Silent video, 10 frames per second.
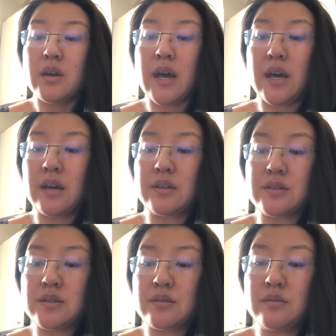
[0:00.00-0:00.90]

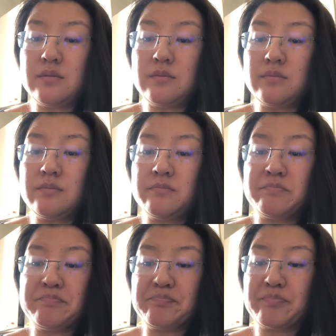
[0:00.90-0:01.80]
and
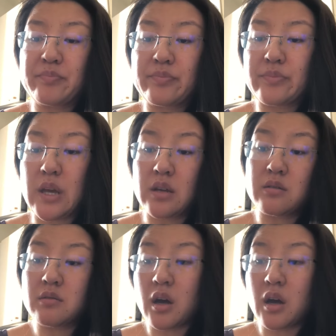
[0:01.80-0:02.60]
then